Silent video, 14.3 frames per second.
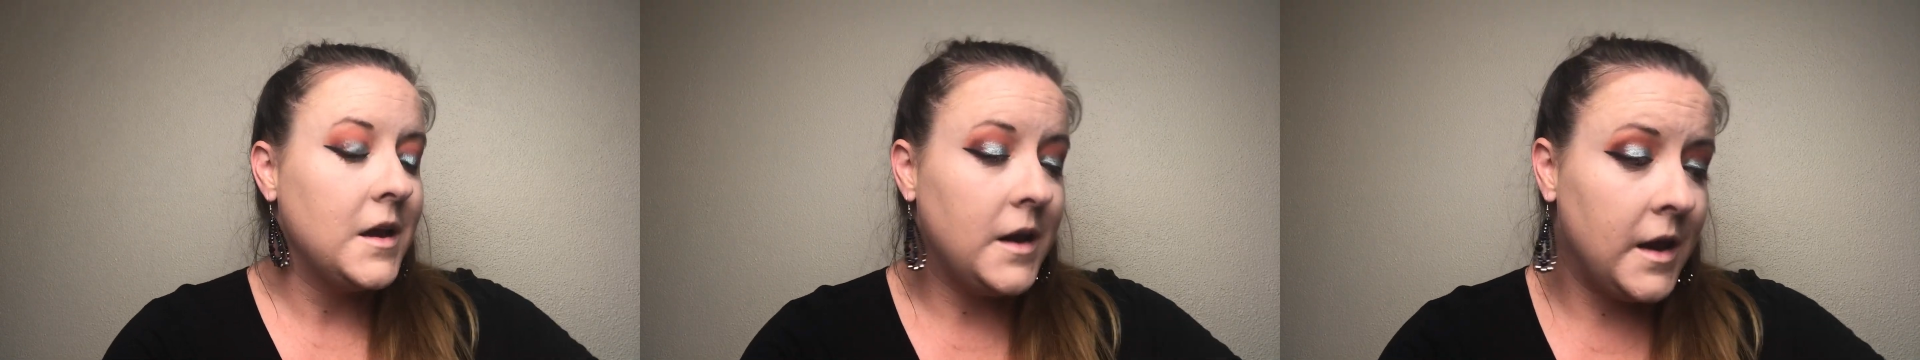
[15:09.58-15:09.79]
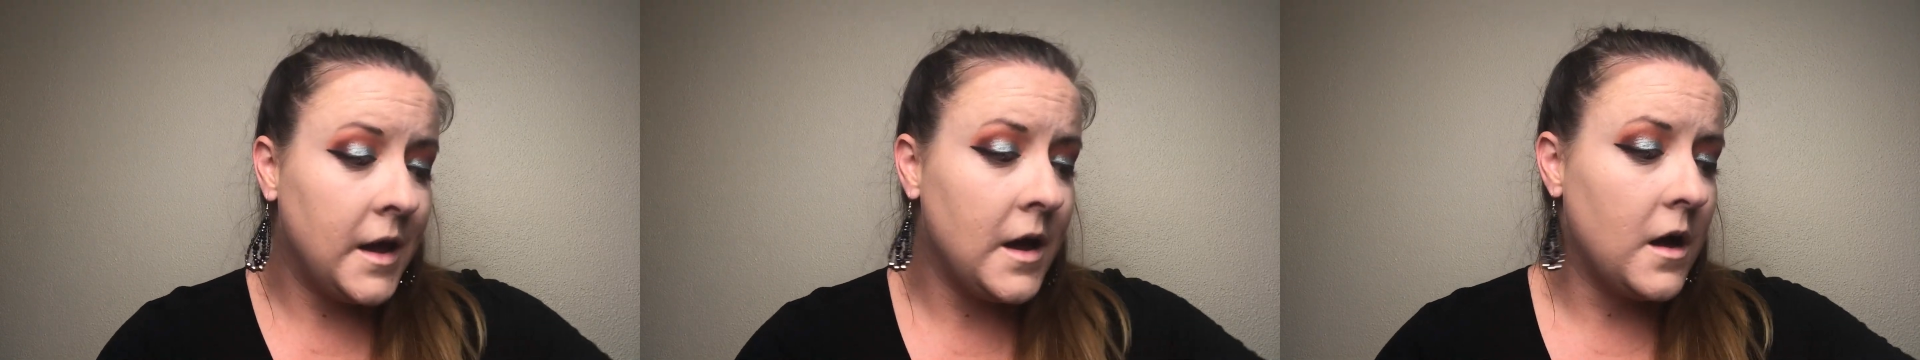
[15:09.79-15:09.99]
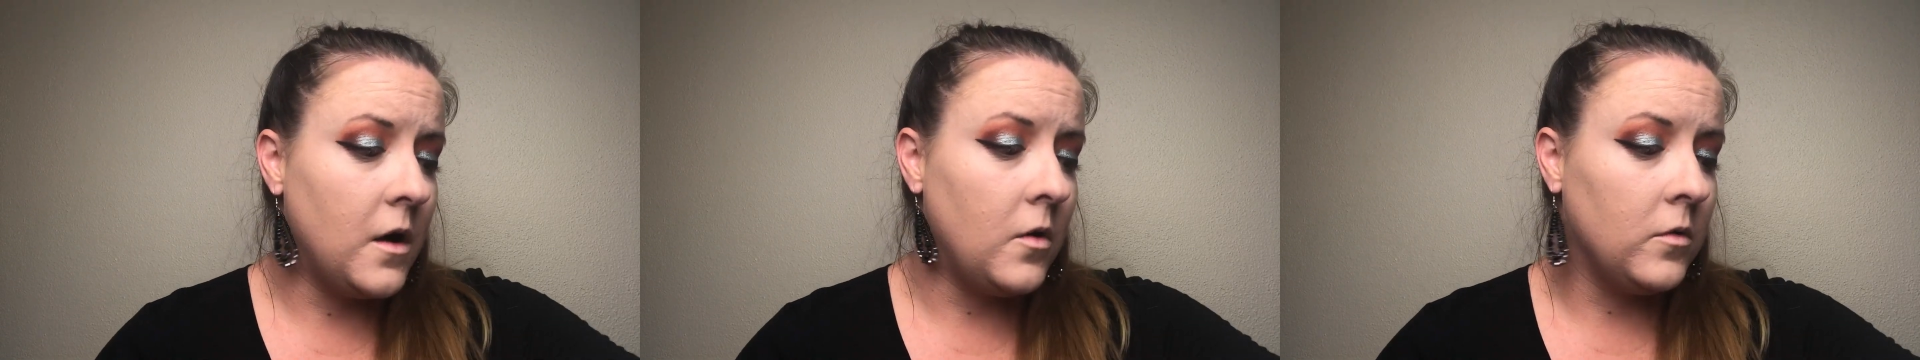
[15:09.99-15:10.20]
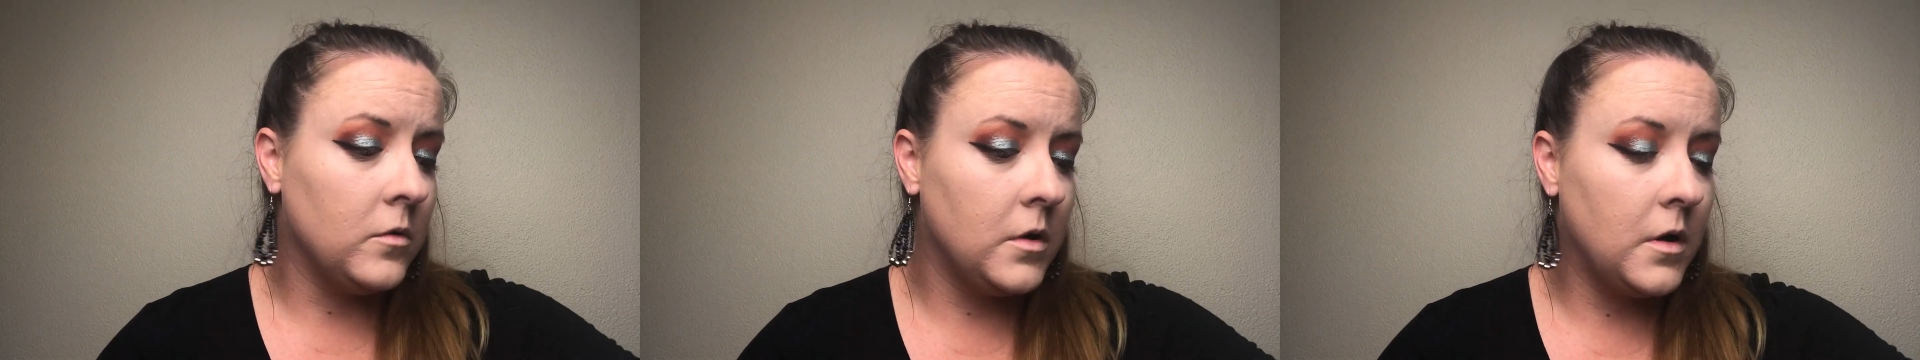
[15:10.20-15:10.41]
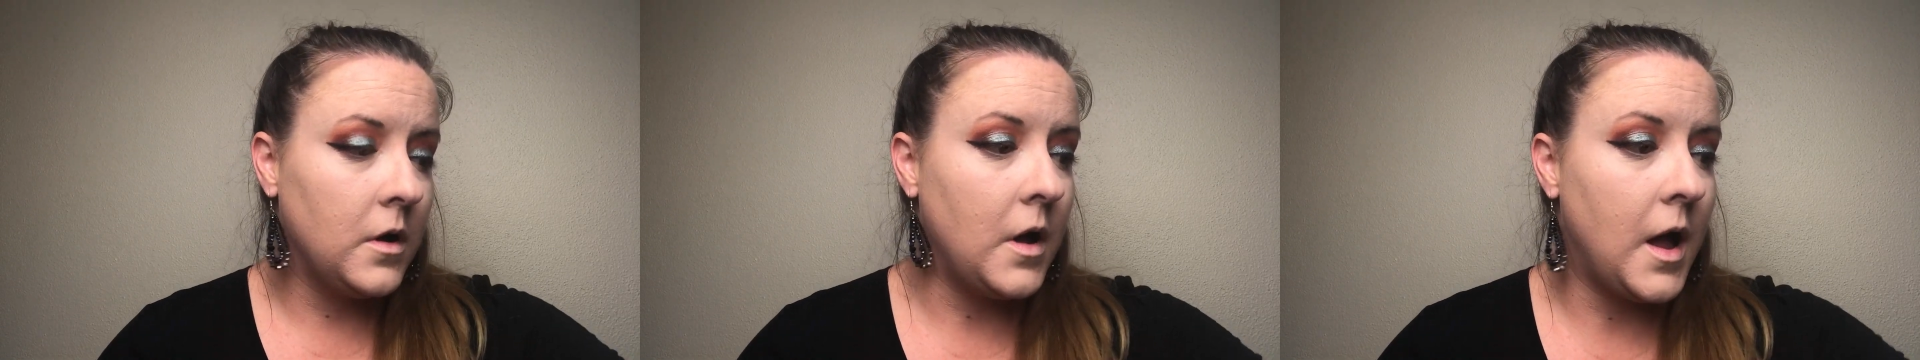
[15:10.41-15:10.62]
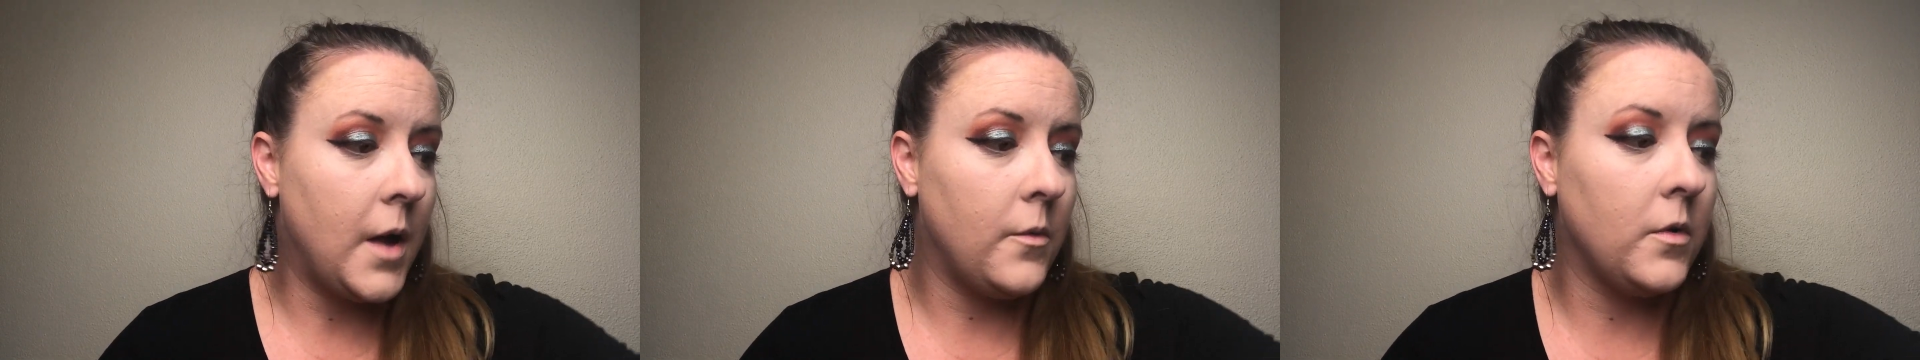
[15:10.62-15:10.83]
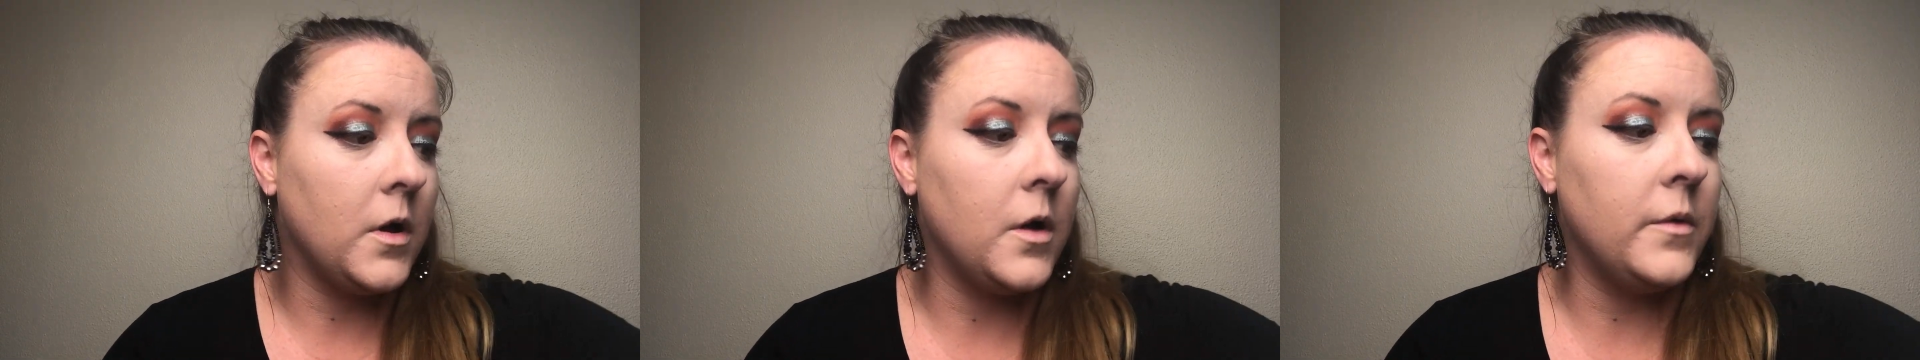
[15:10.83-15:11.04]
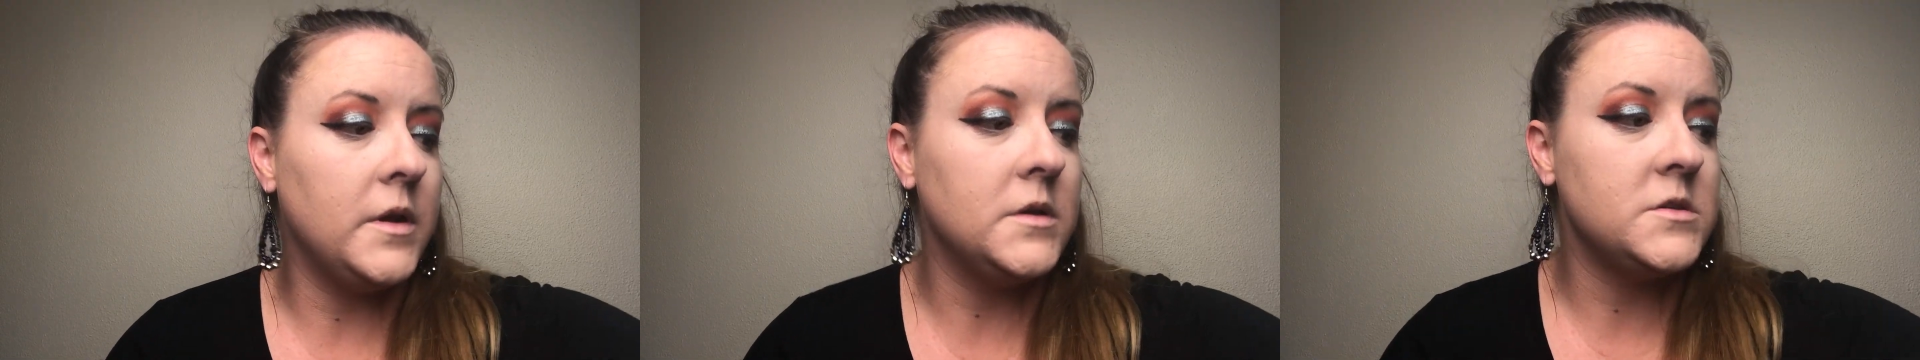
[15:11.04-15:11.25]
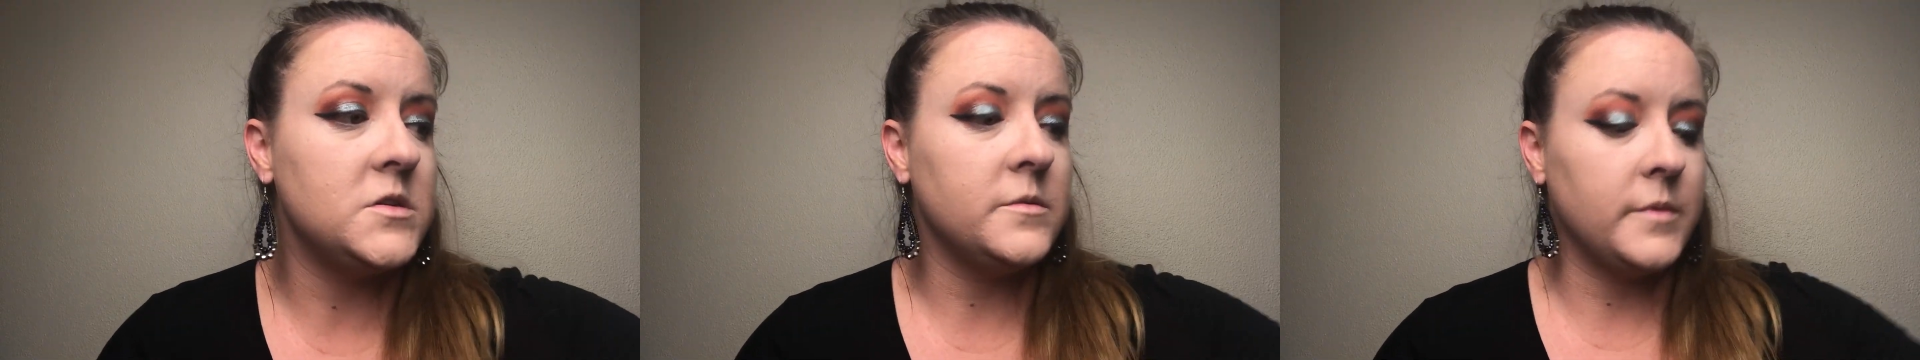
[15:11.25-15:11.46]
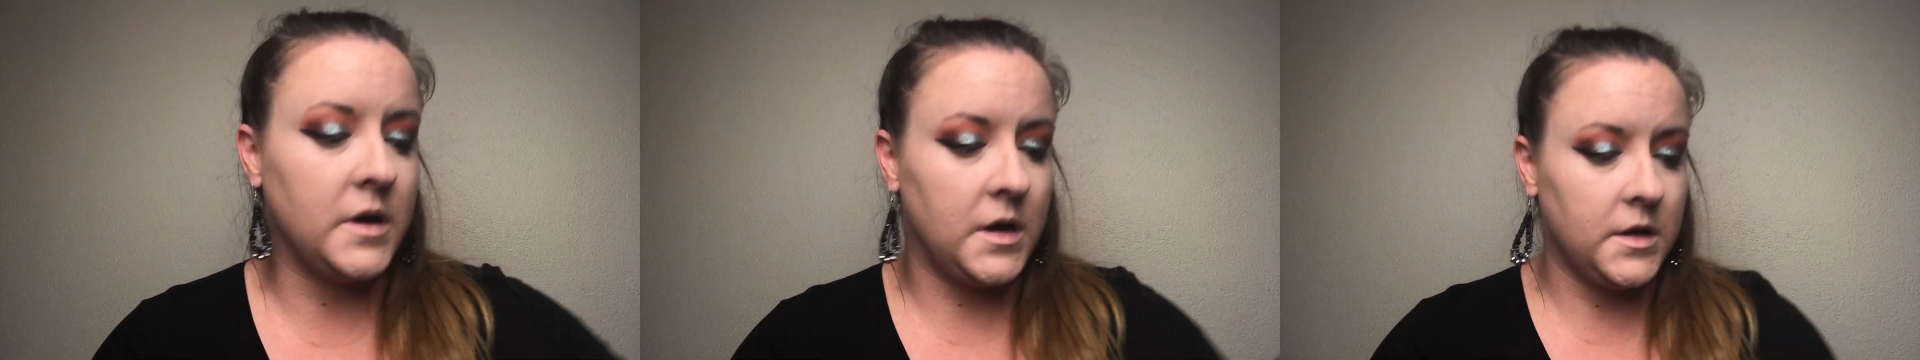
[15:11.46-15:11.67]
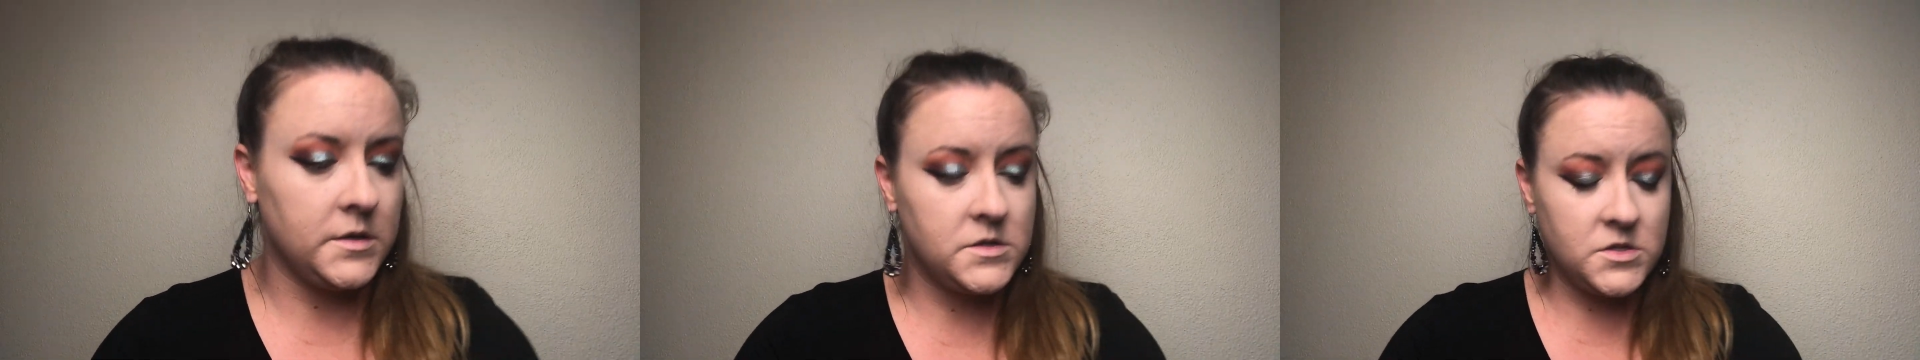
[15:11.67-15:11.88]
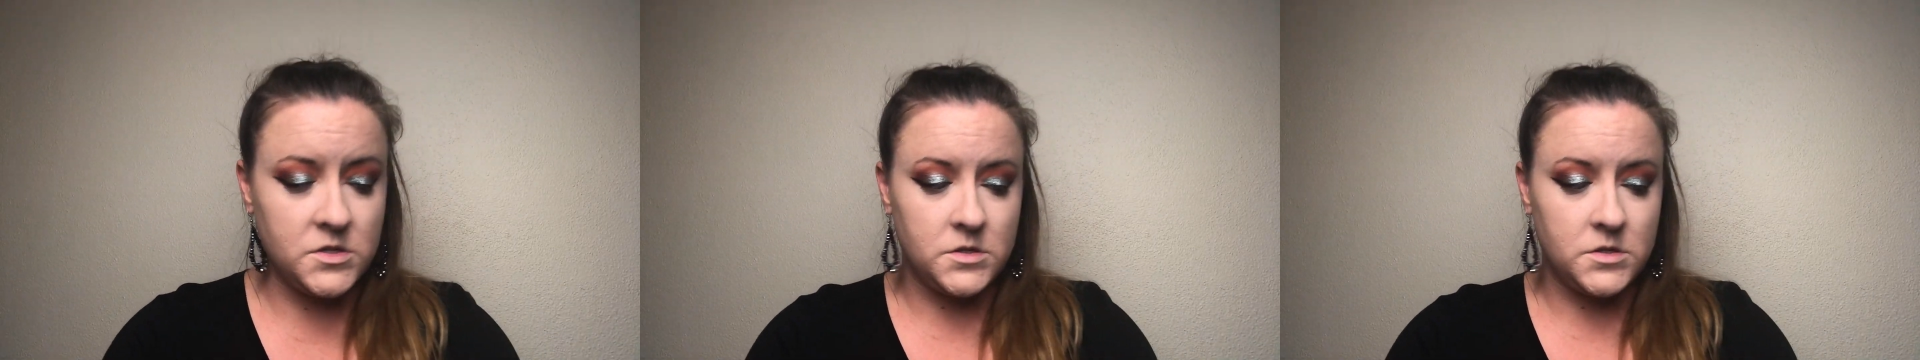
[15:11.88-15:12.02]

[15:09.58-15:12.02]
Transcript: Now I will go into my